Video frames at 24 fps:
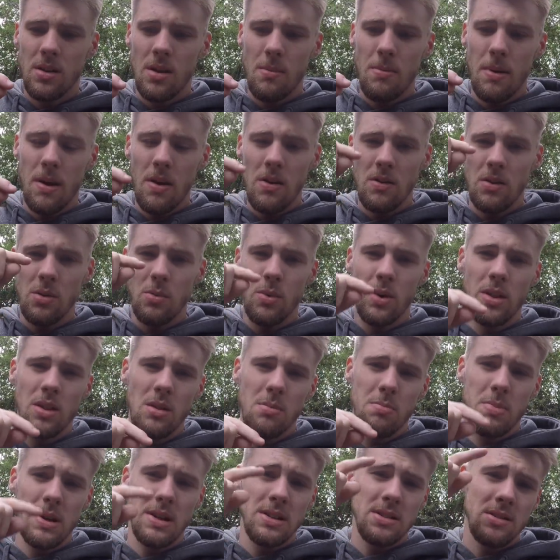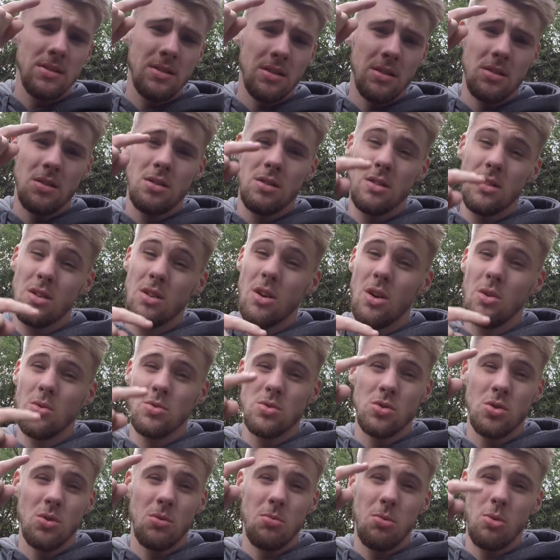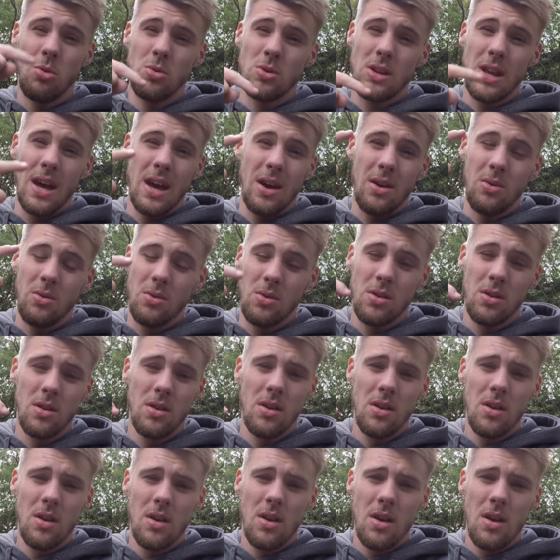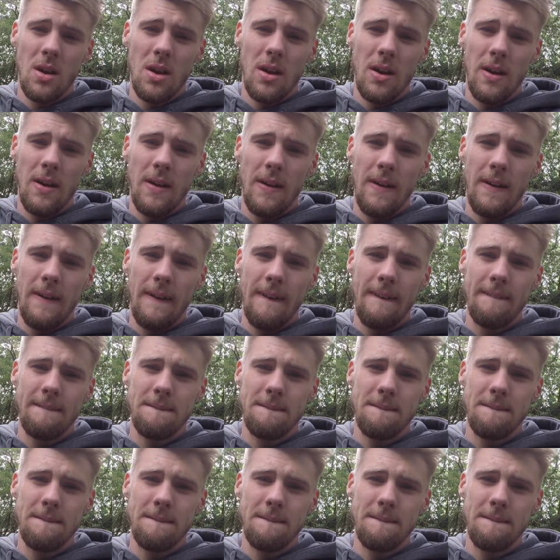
apparently when the piston goes up or down, oil